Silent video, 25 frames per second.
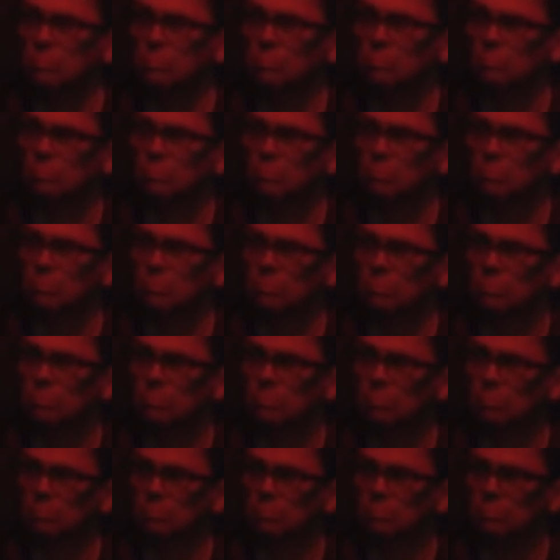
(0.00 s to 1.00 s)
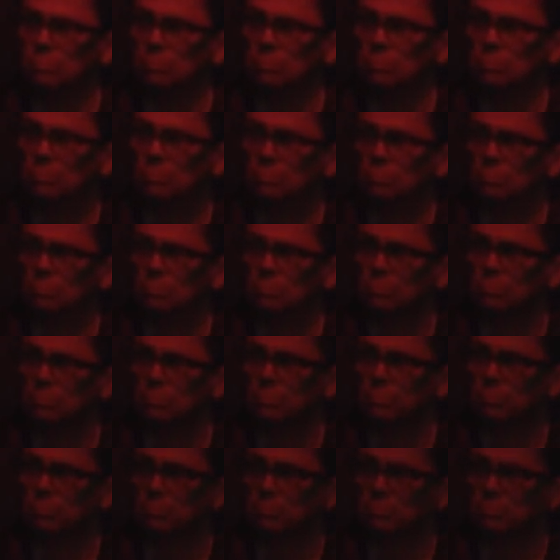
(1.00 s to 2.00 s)

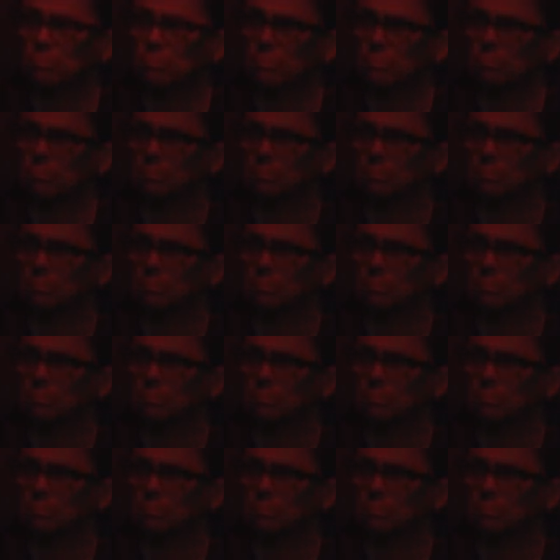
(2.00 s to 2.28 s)
(silent)